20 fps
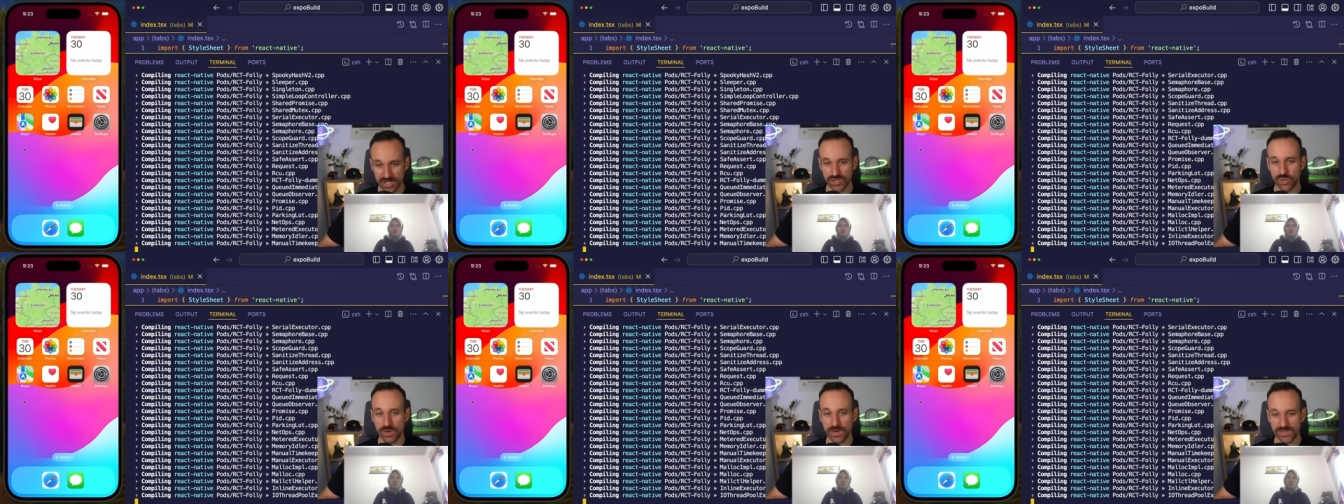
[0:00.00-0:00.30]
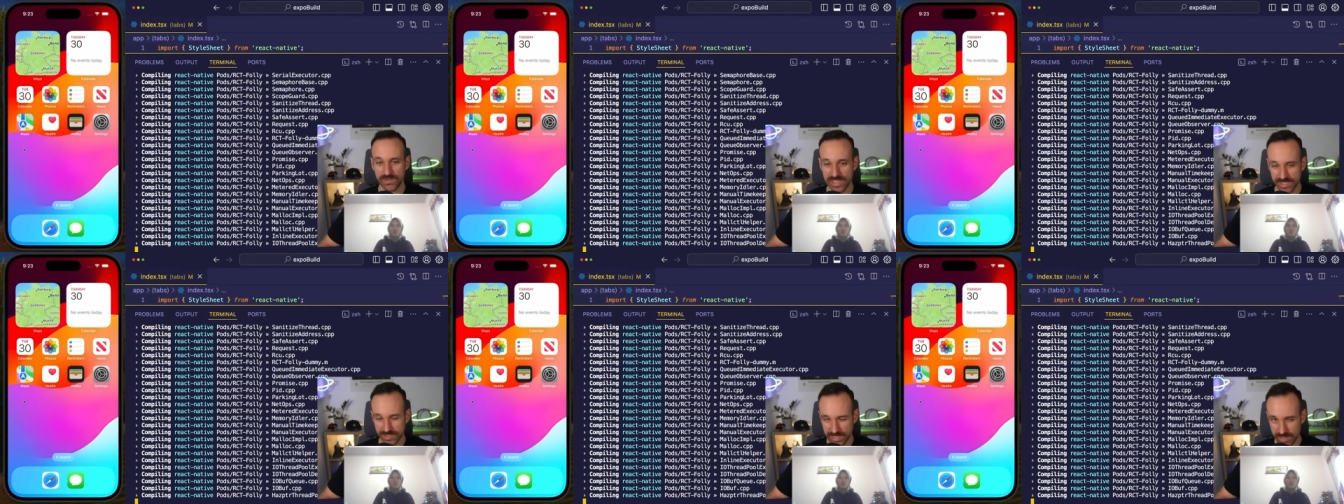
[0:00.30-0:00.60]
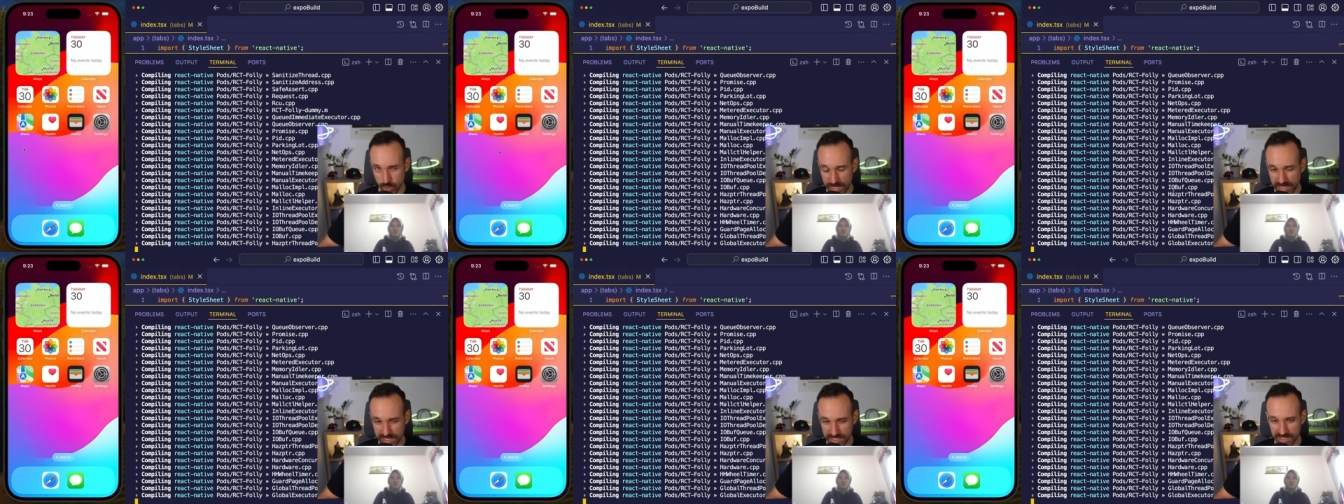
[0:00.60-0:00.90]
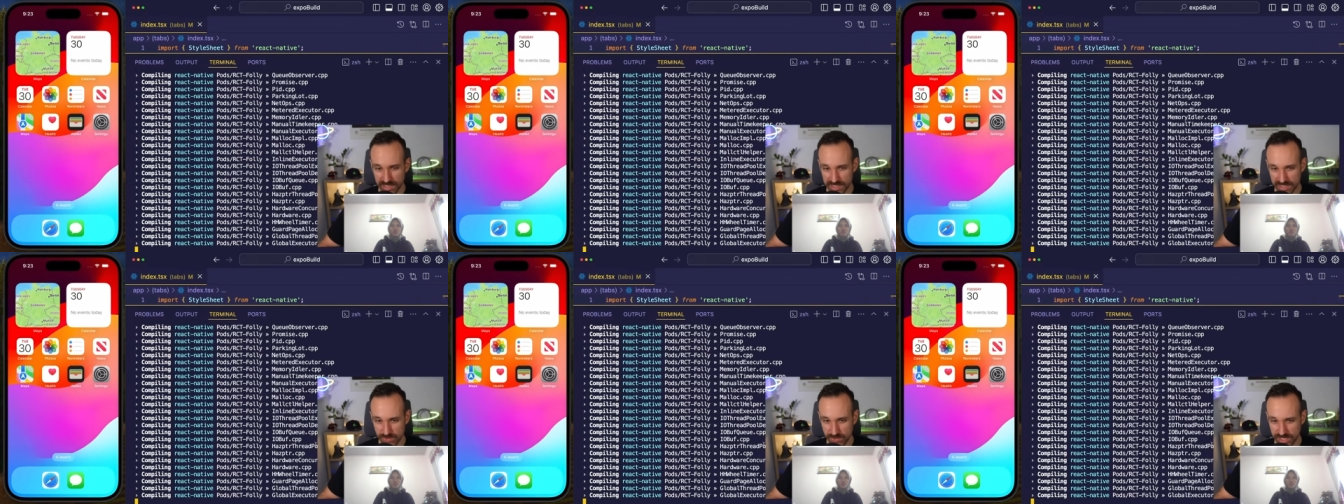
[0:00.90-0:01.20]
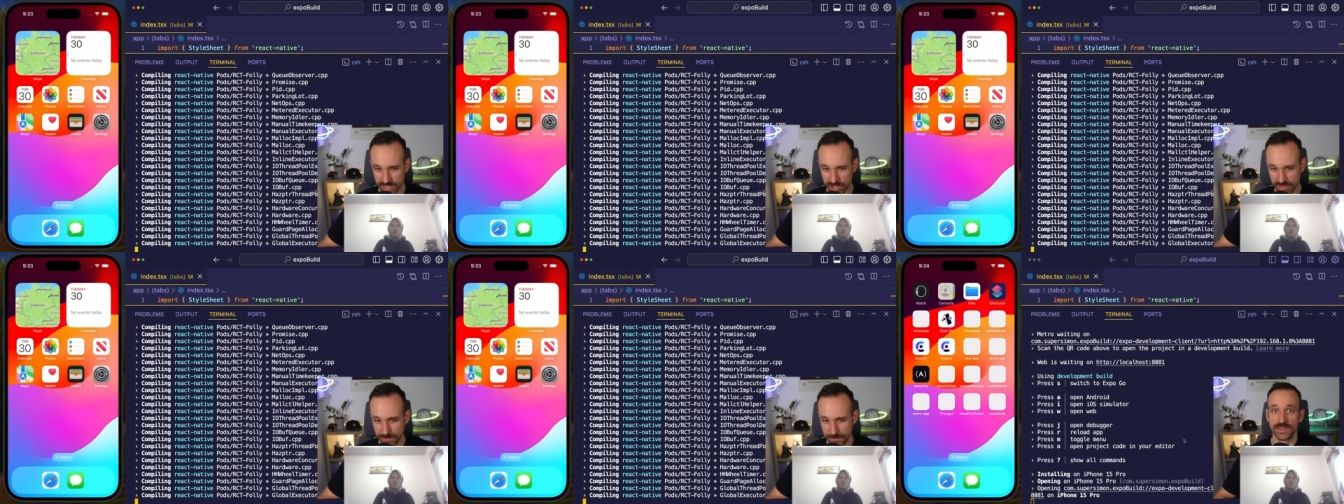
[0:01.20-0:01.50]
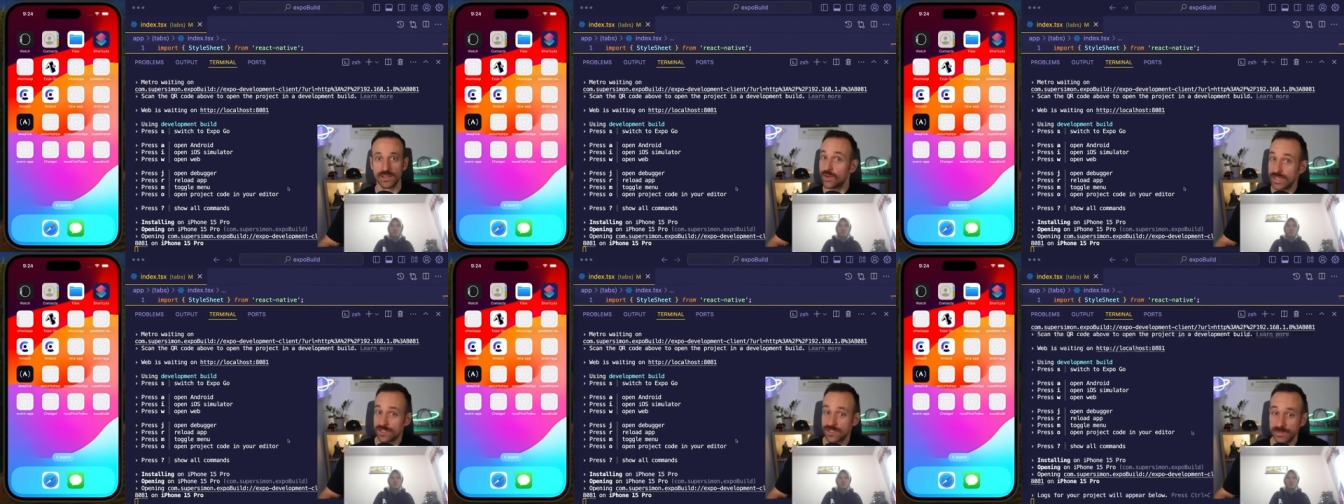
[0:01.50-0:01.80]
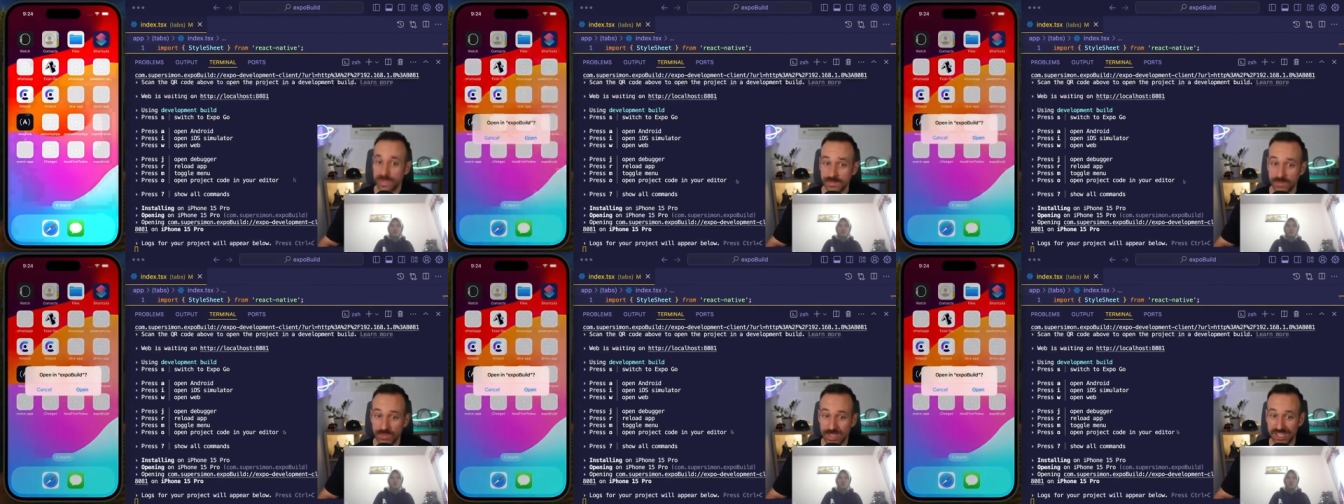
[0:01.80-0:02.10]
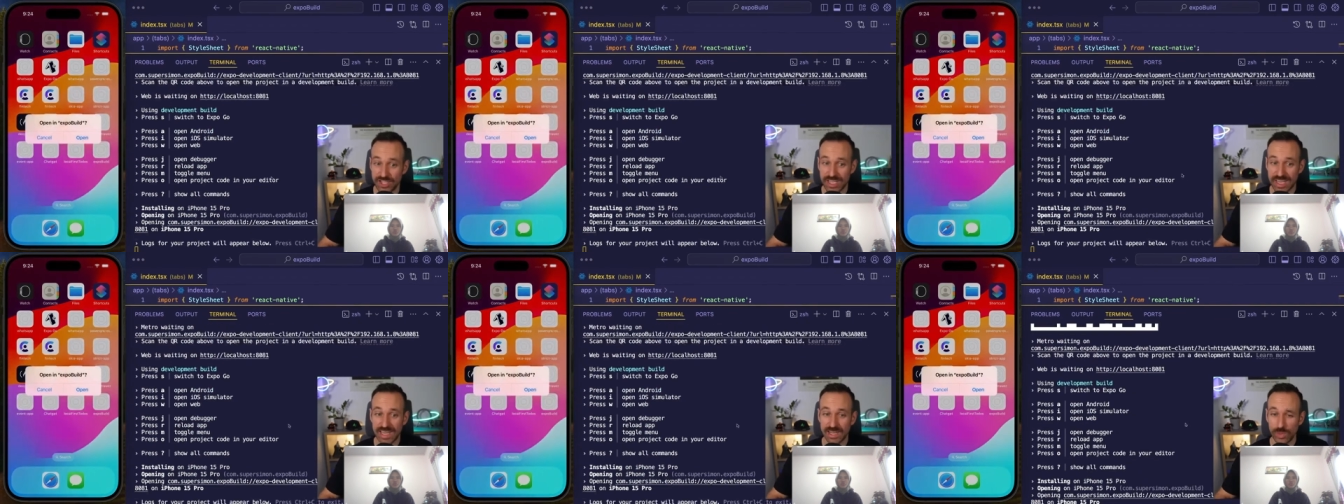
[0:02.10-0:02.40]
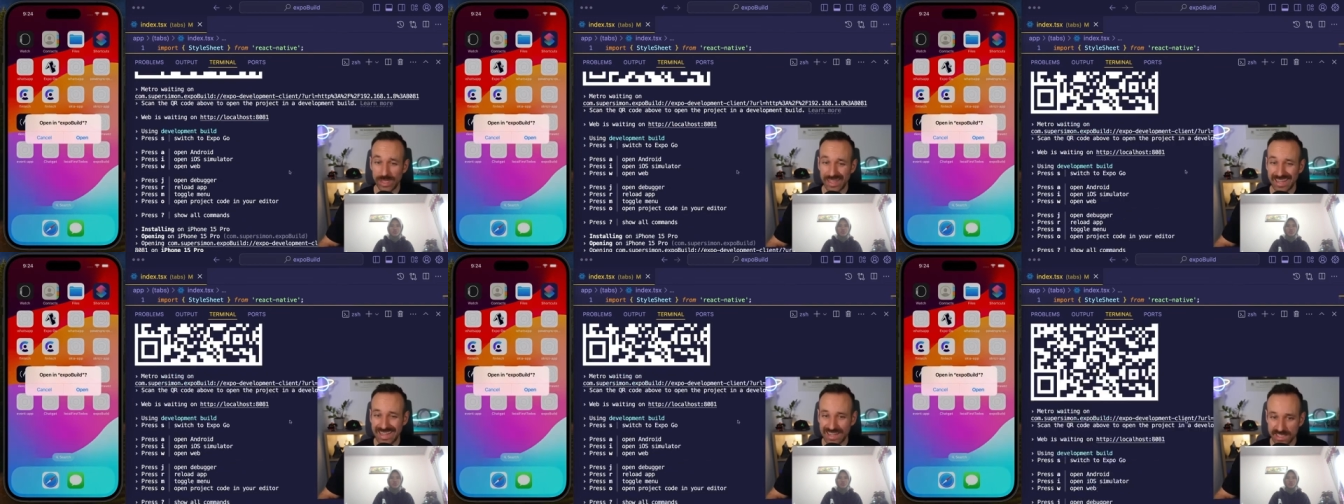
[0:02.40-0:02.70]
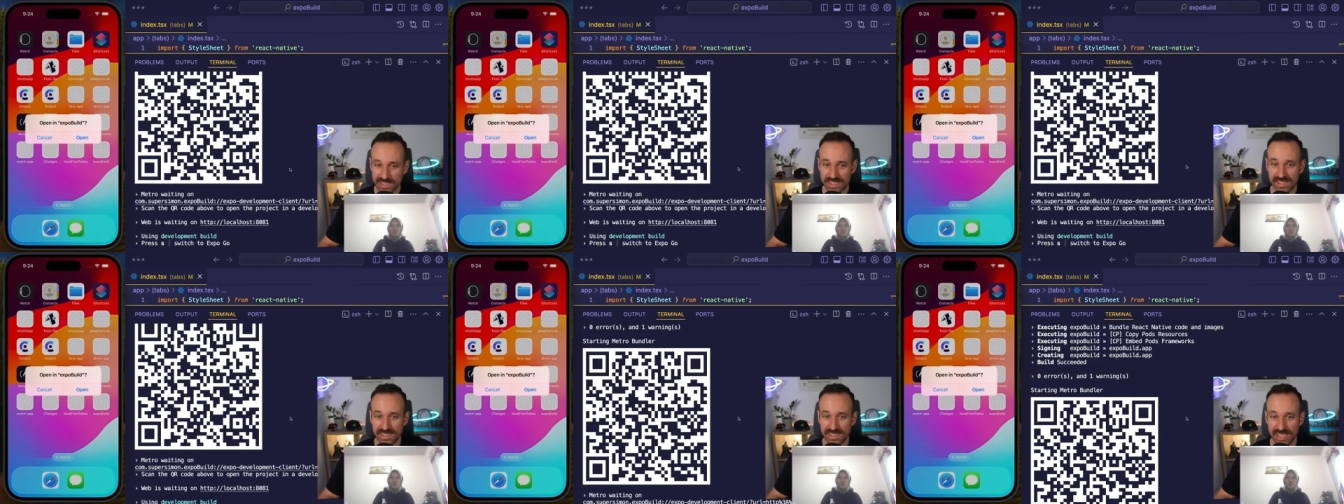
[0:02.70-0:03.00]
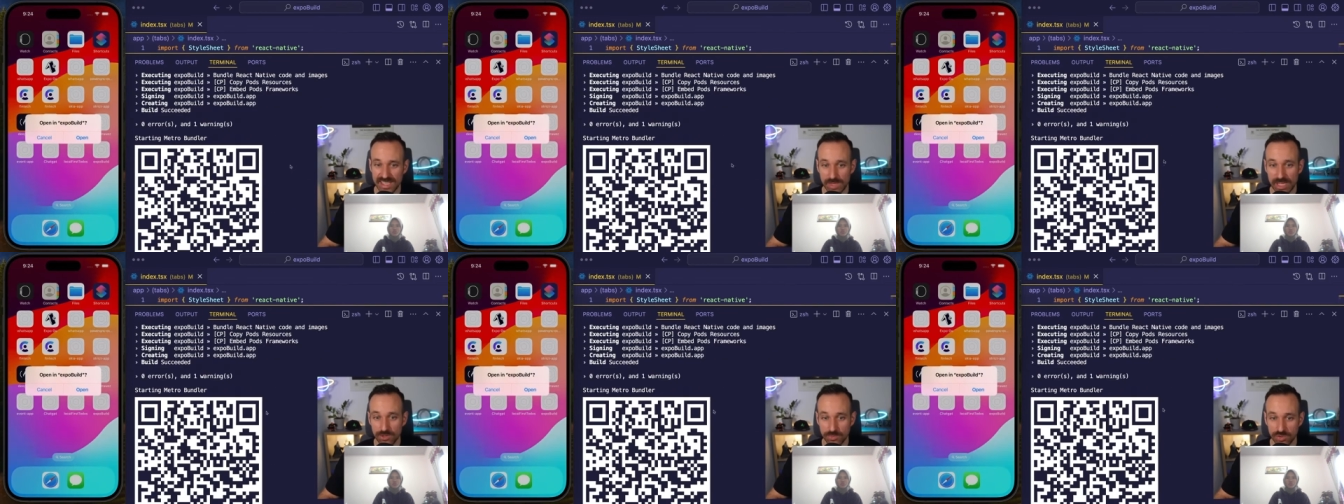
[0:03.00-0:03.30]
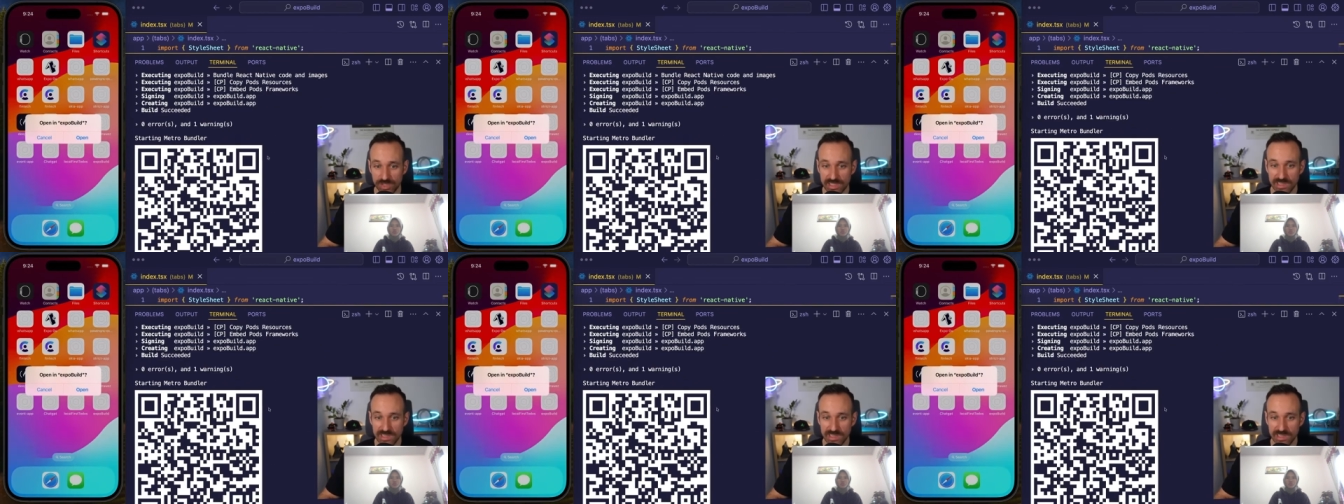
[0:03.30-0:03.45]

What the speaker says: to our device. So let's wait until this is finished. All right, so build finished, and we kind of see the same output.